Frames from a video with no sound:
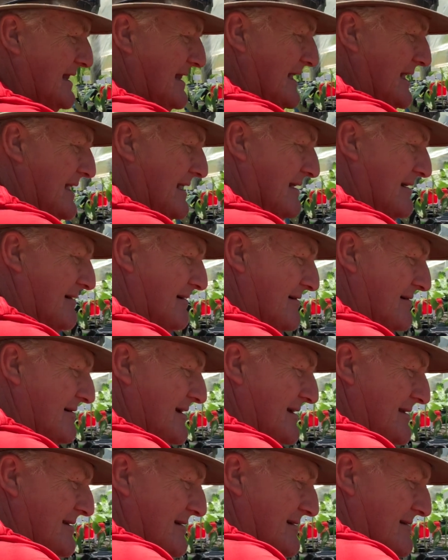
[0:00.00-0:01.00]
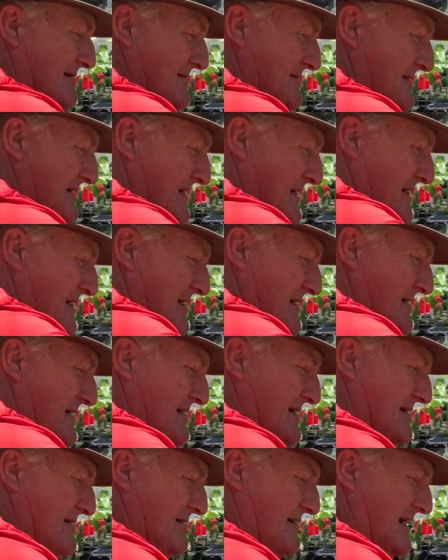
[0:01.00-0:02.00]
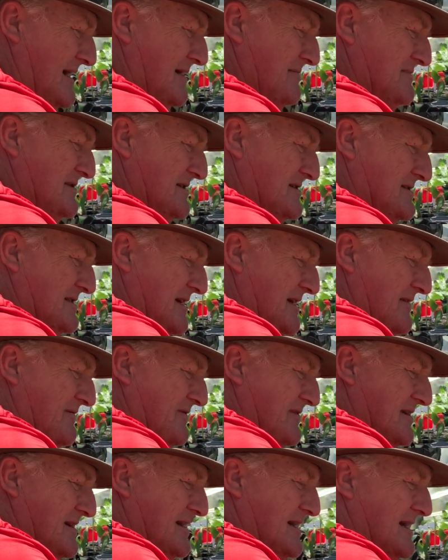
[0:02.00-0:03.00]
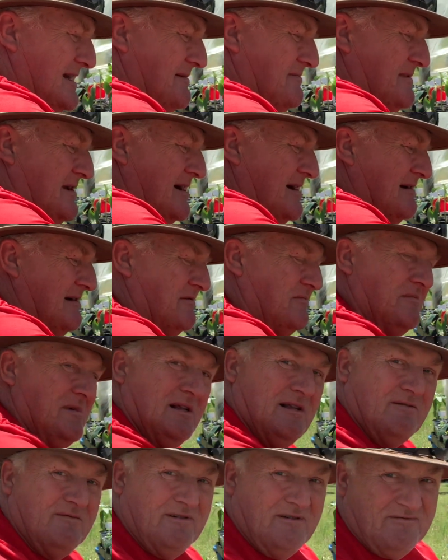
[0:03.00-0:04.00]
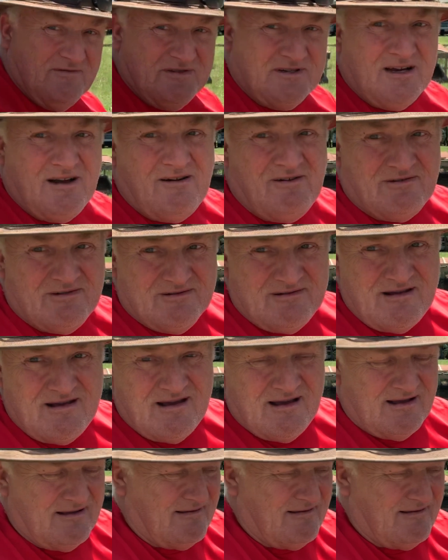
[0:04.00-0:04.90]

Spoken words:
that, or either, you know, I'm just thankful that I'm not on Miller River's Calder yet.